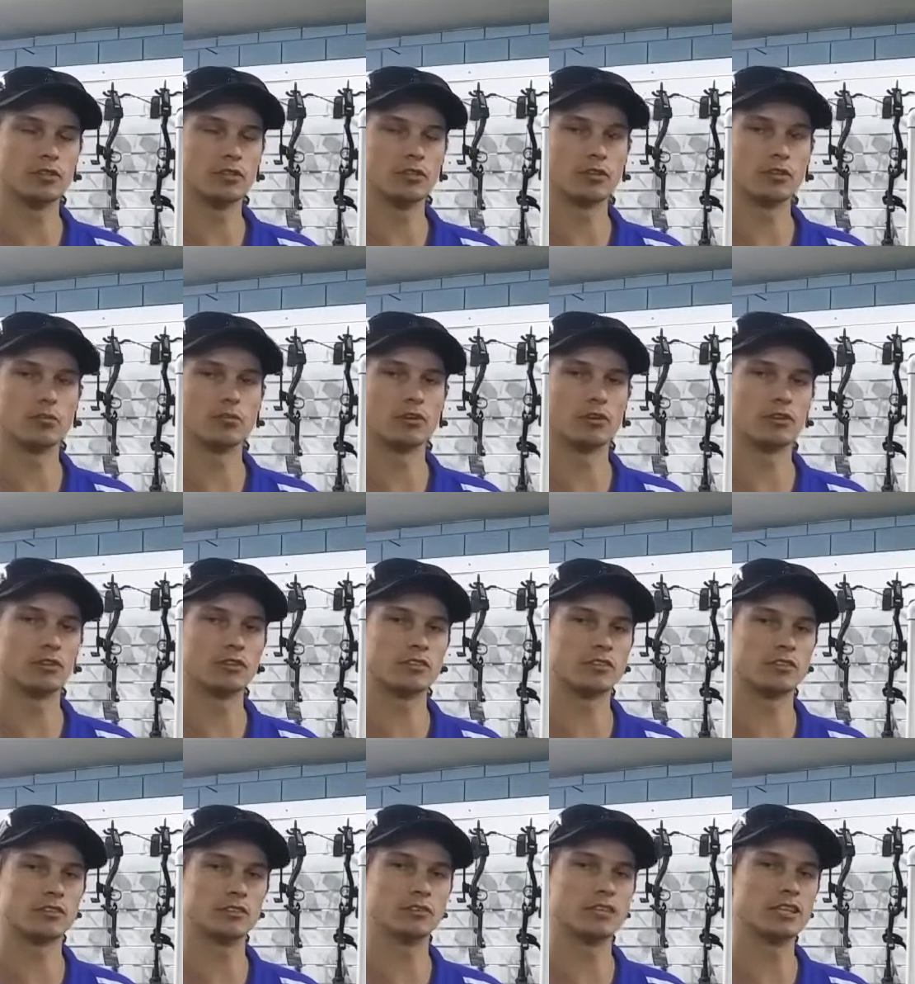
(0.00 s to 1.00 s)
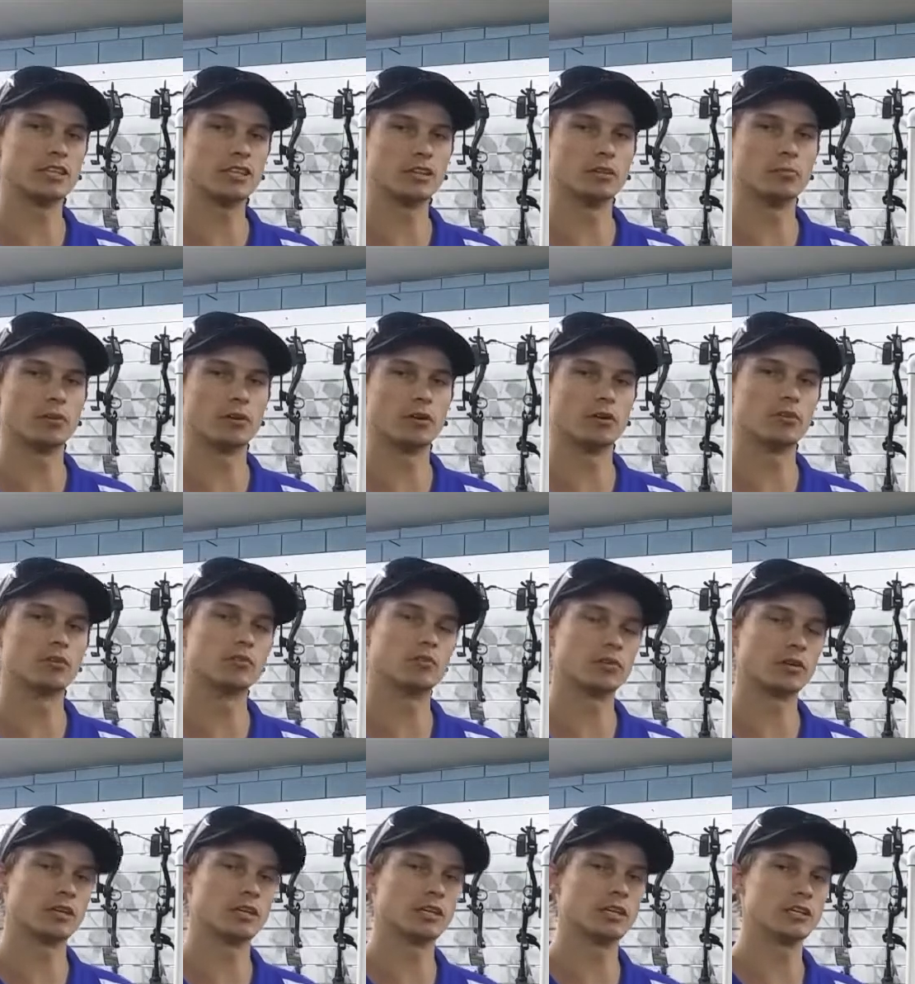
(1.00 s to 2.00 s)
You don't want it still in the bow
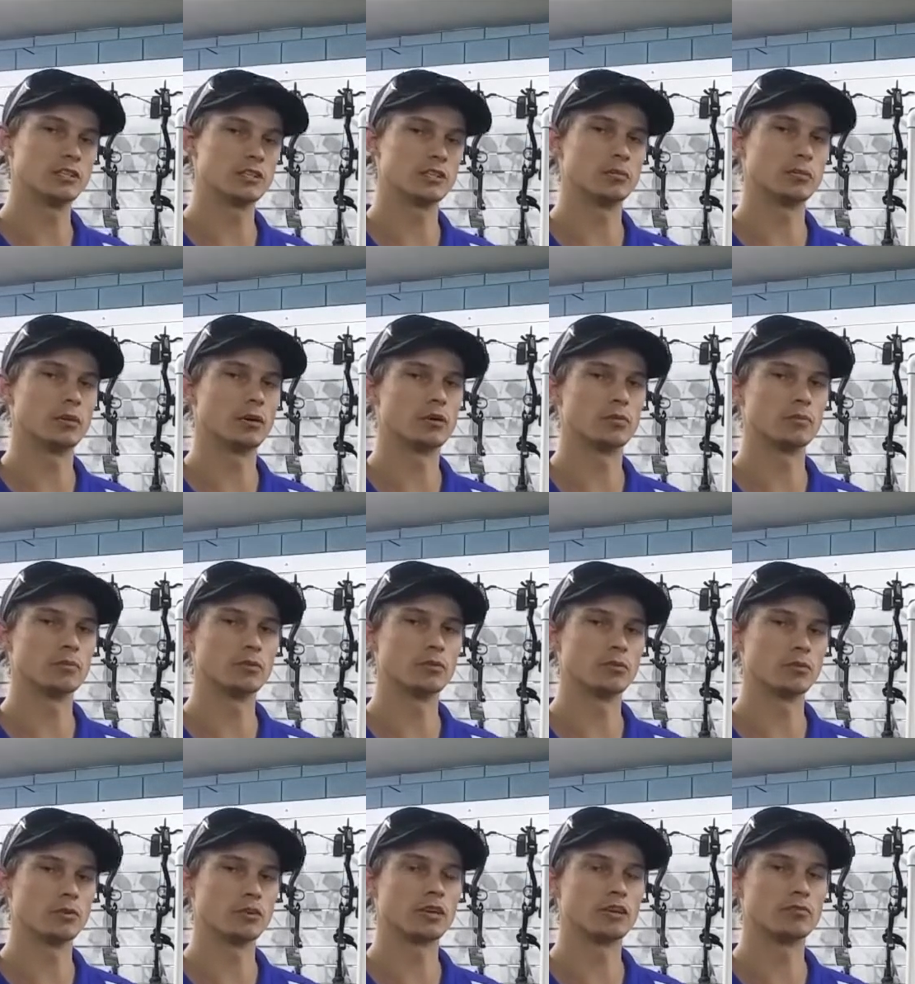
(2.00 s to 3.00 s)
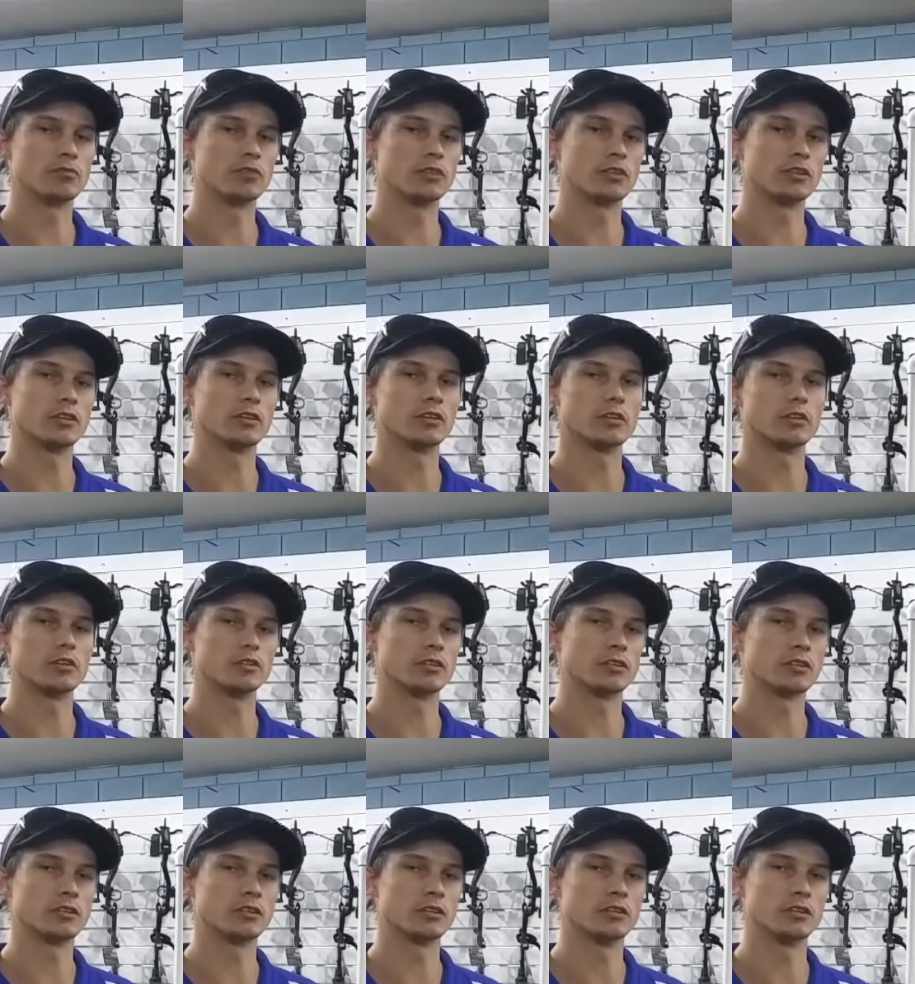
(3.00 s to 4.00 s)
when it hits the paper. You want everything
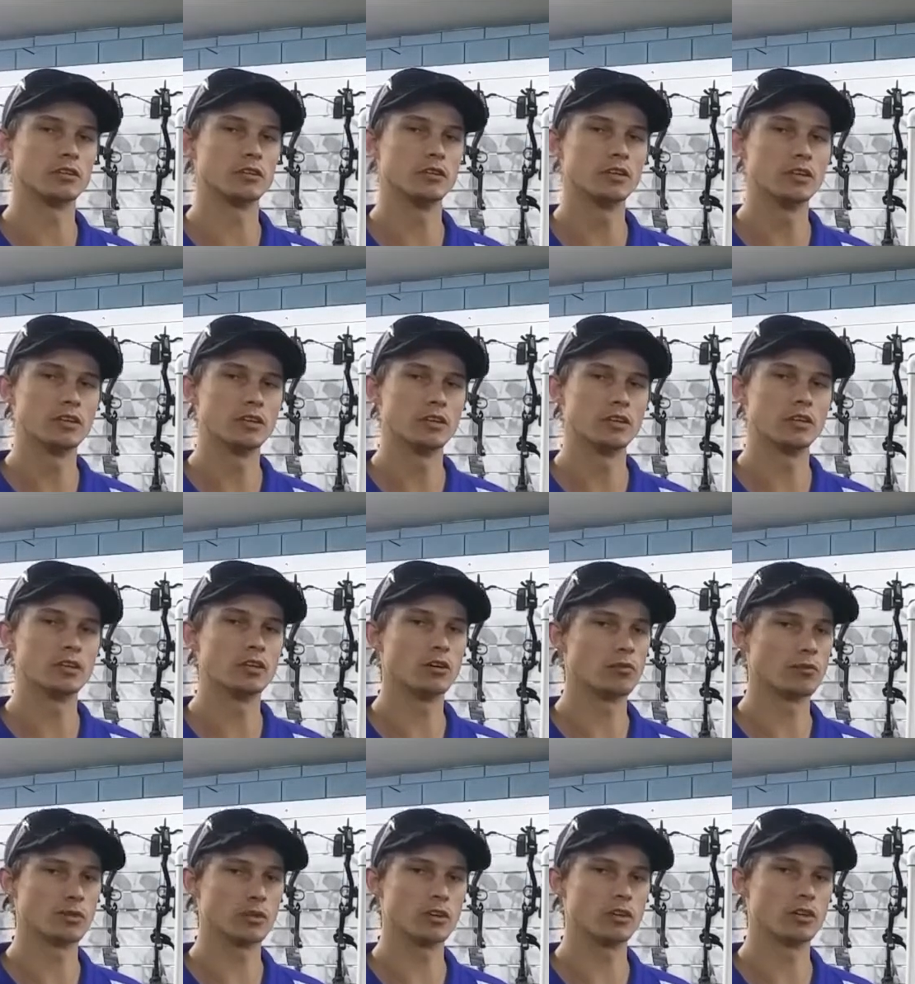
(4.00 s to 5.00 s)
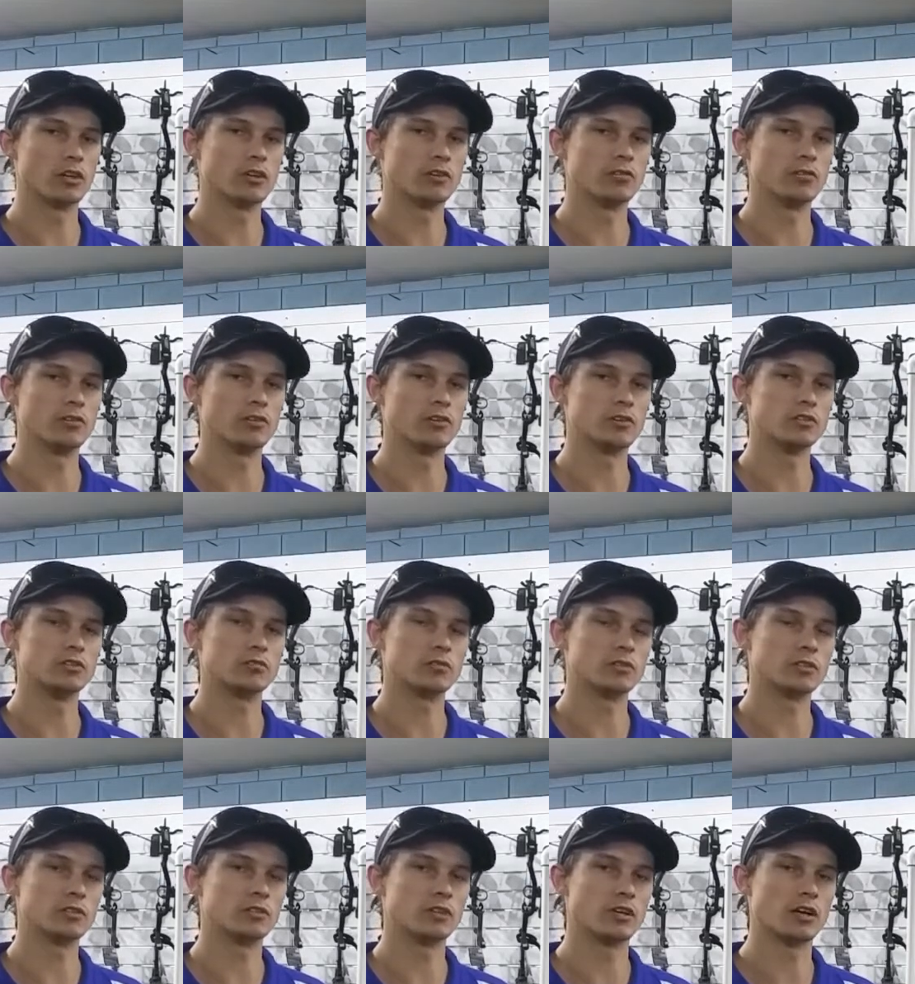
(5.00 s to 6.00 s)
nice and clean. You don't want any
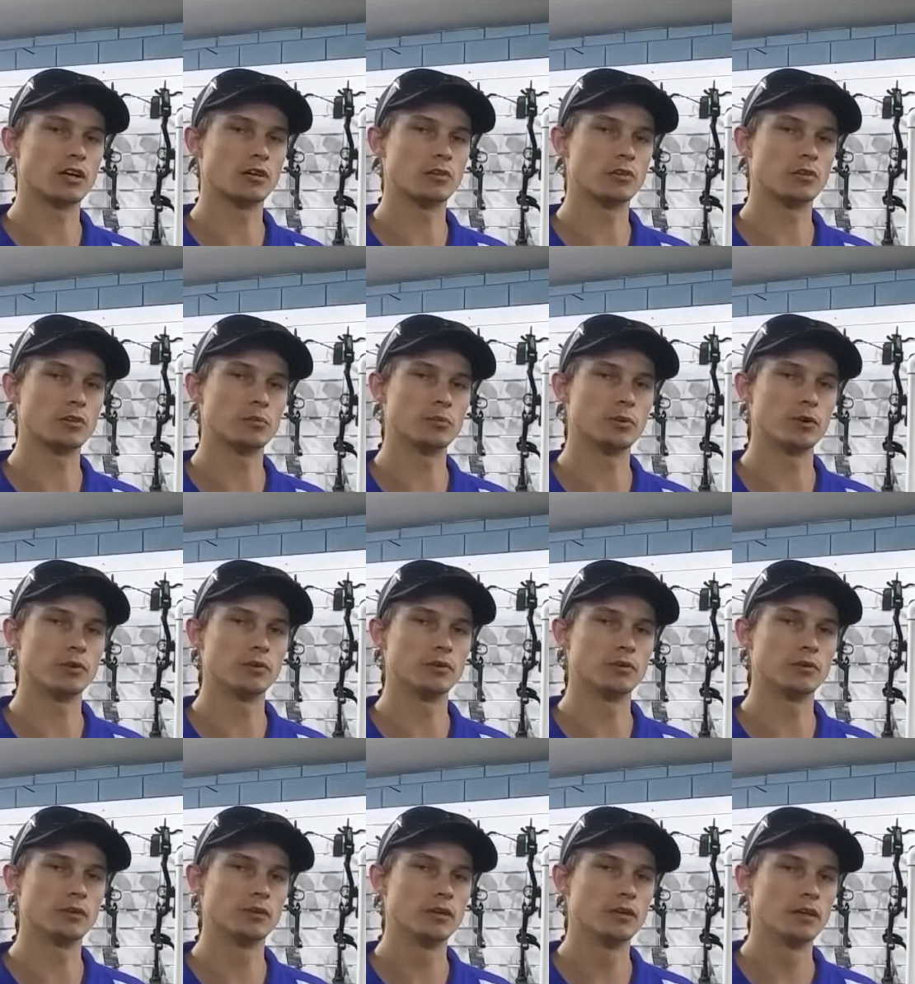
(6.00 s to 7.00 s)
interference with your target or your bow.